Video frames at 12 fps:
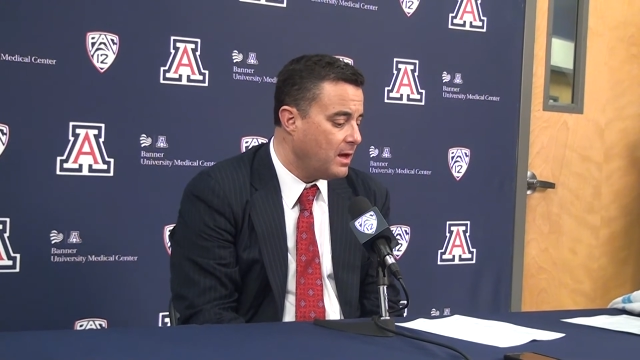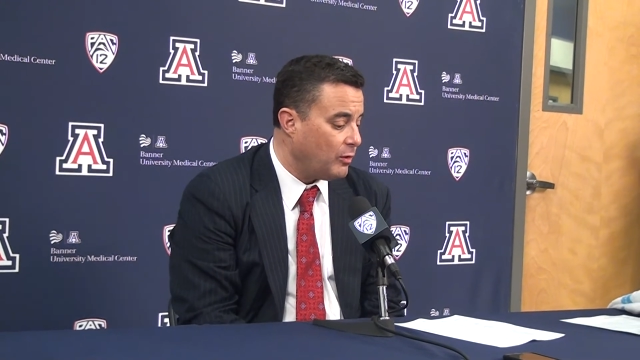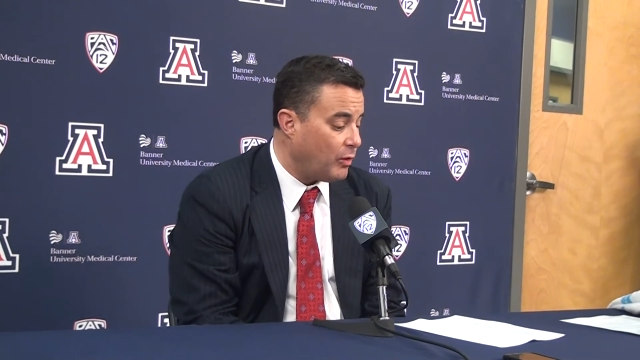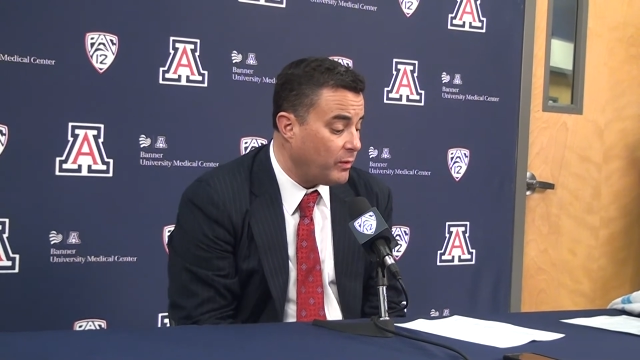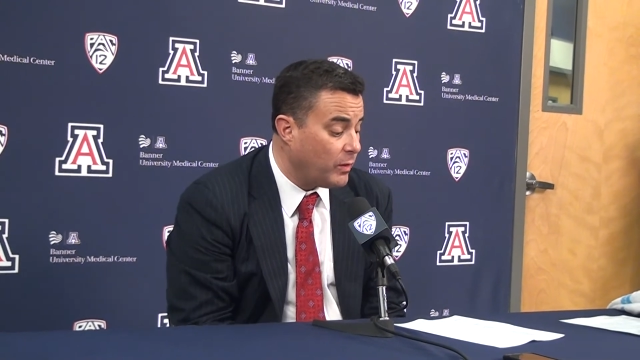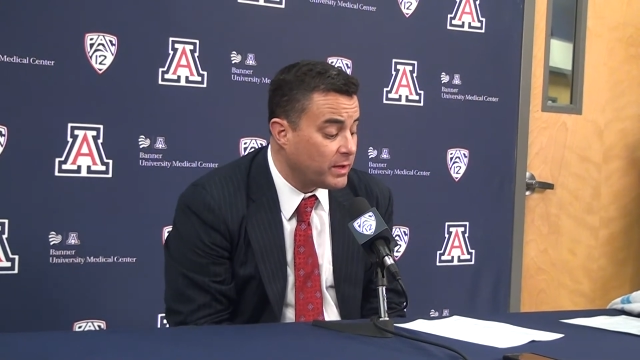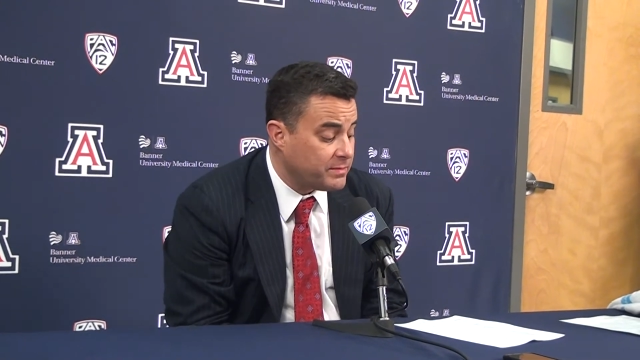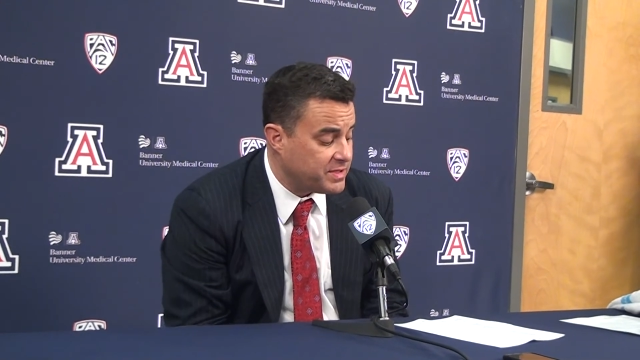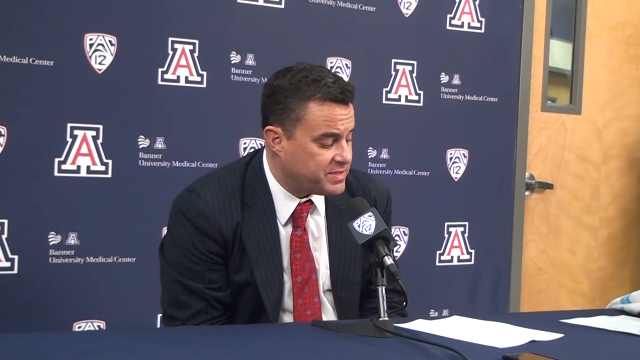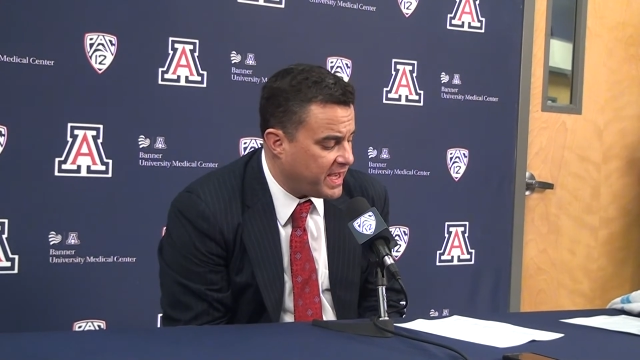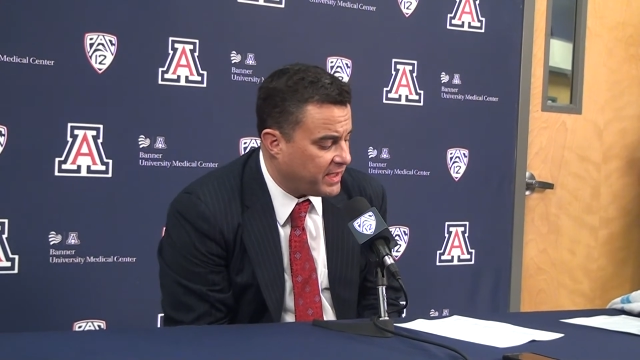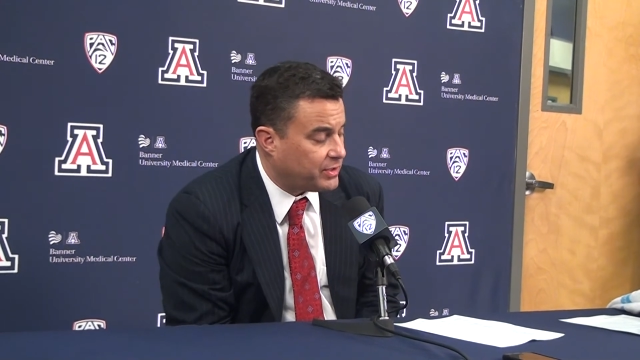Well, we want him
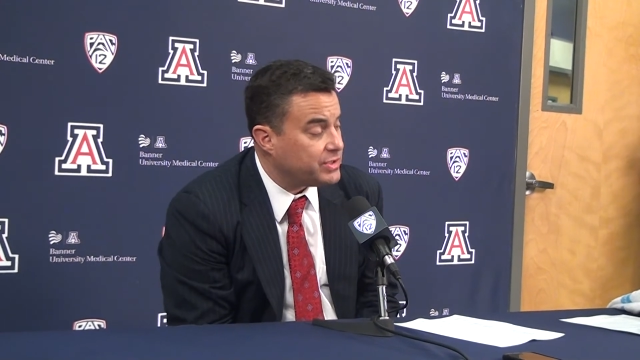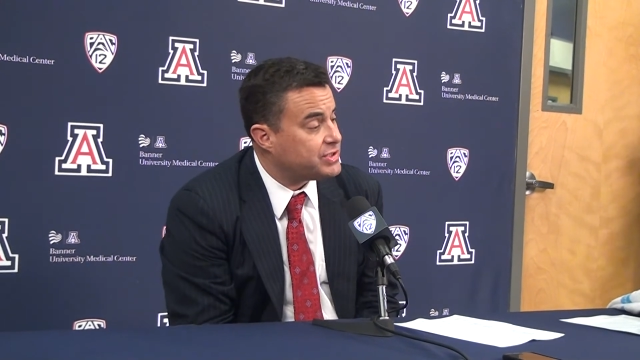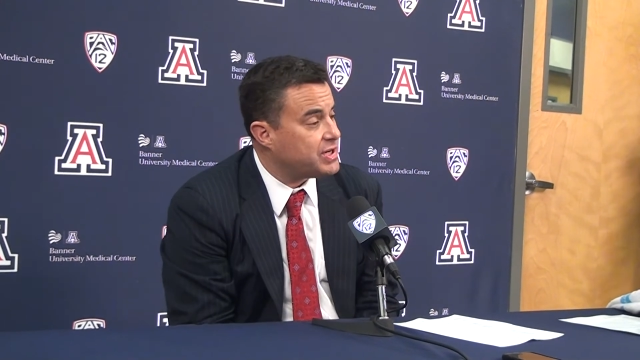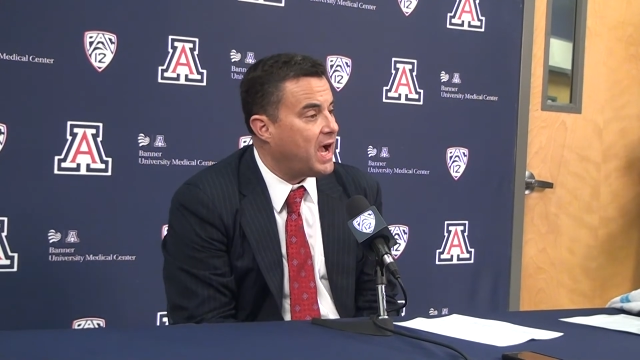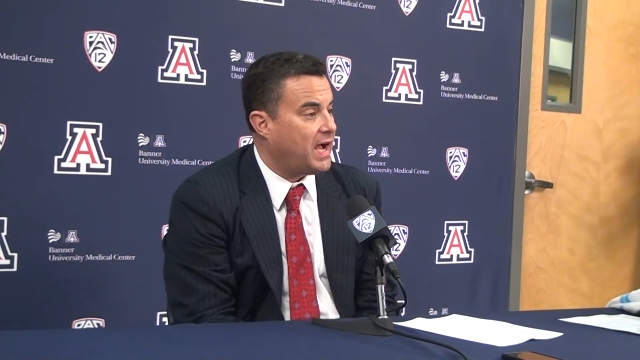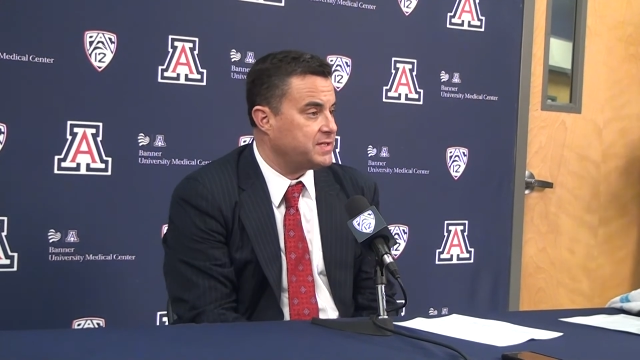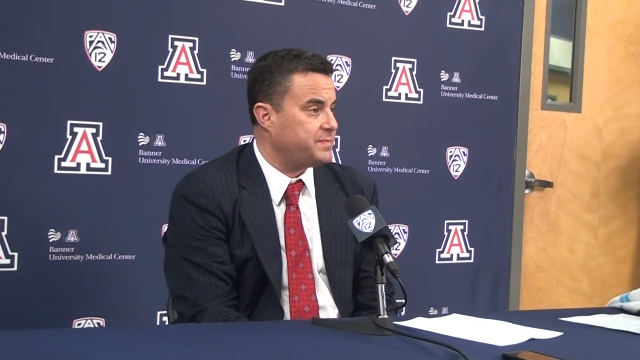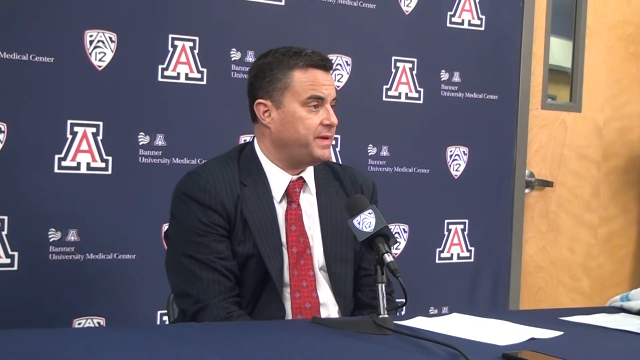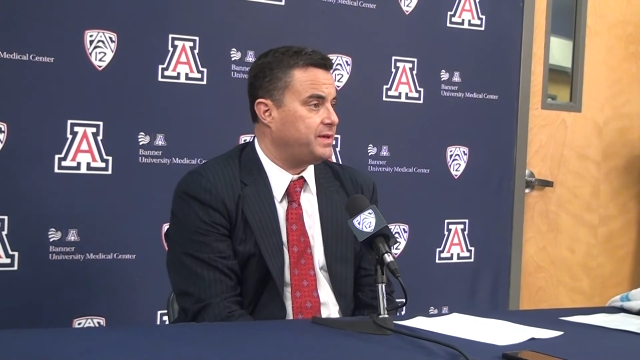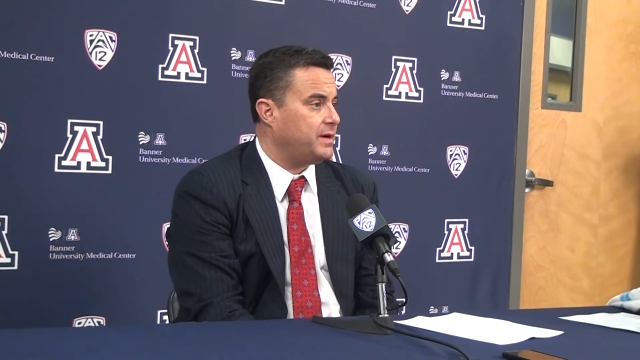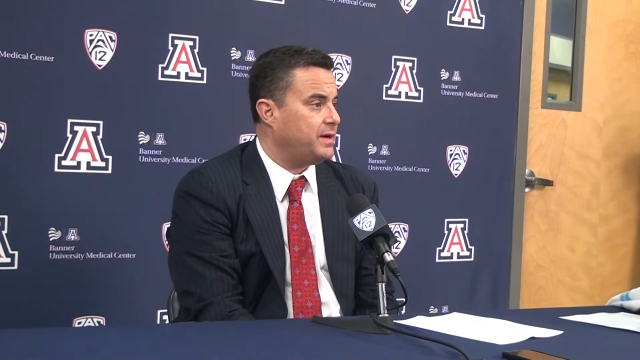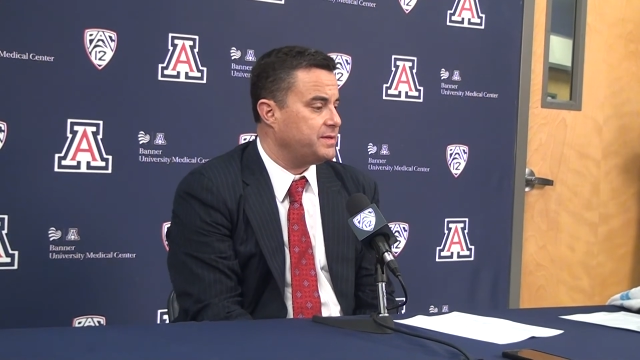to take good shots
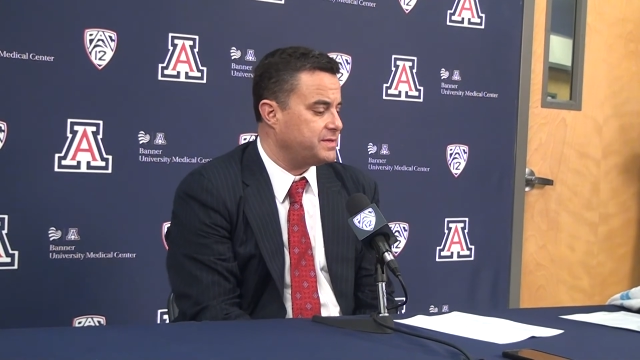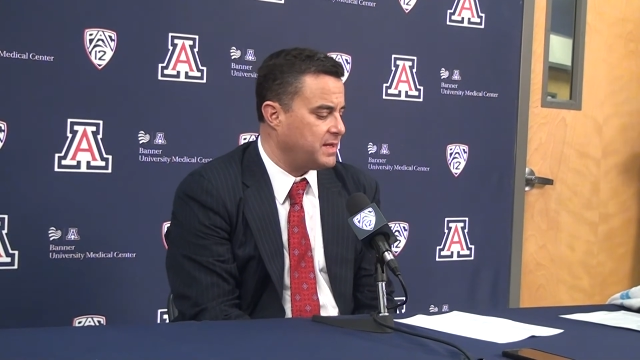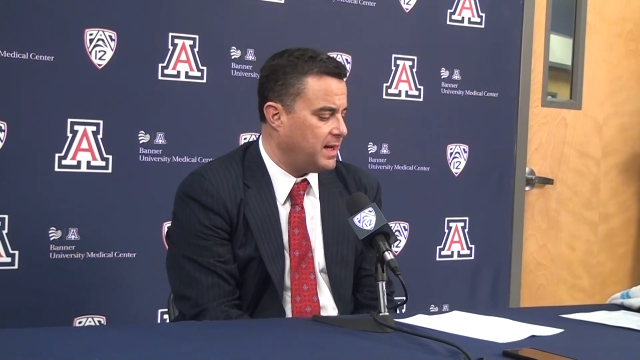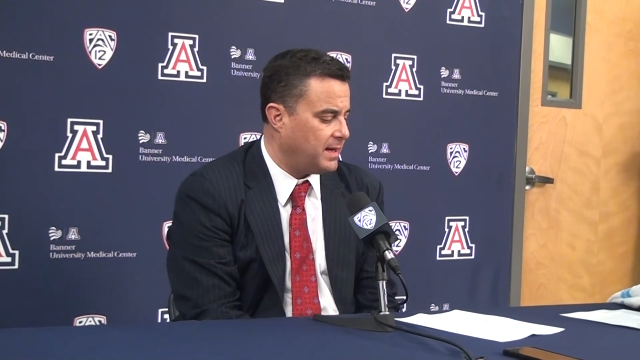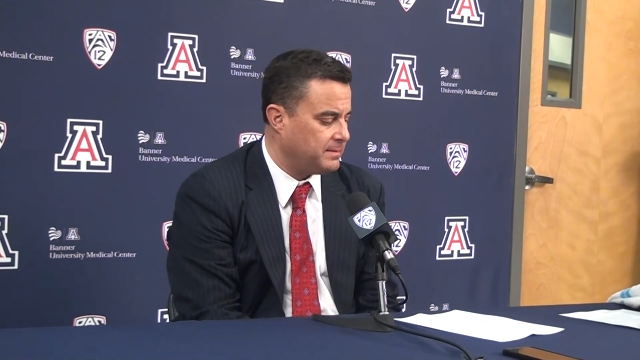because